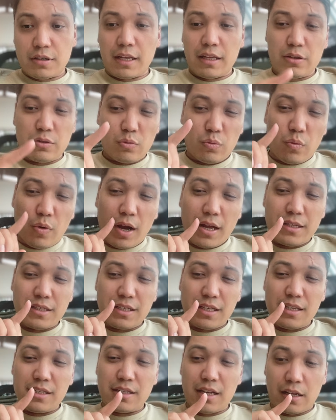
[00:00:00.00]
And
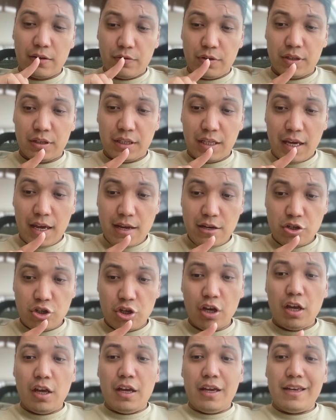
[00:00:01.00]
what is
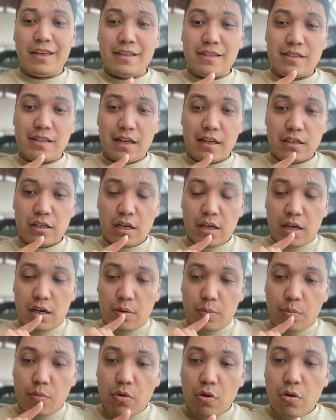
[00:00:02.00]
advantage is that
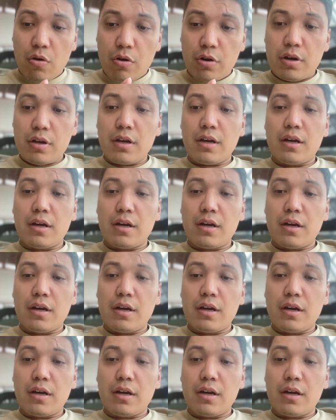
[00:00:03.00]
more